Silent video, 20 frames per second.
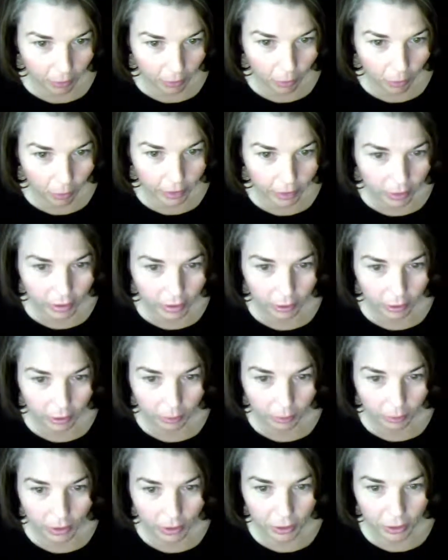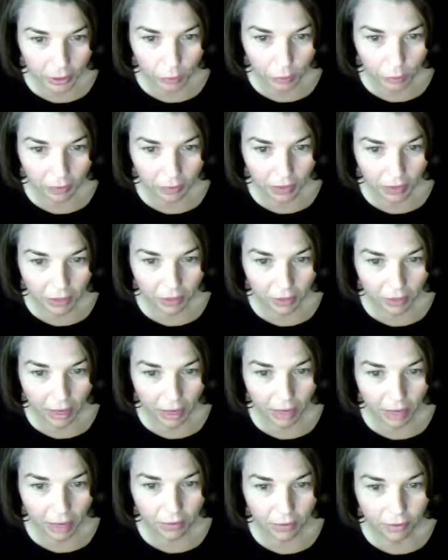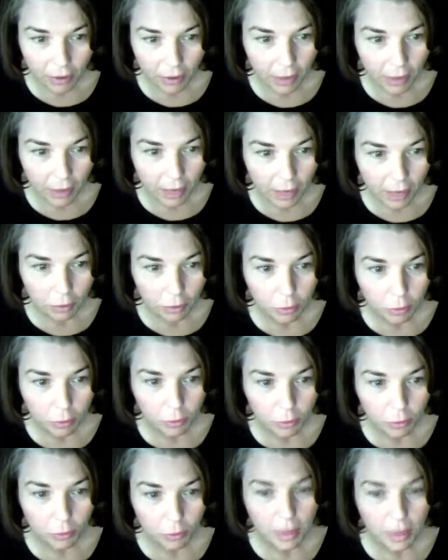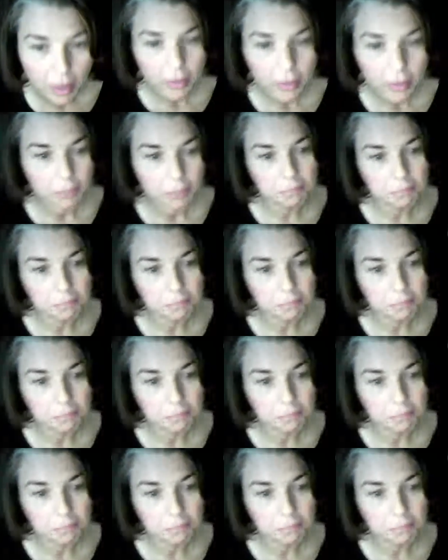or the center reaches 155 Fahrenheit, remove from oven.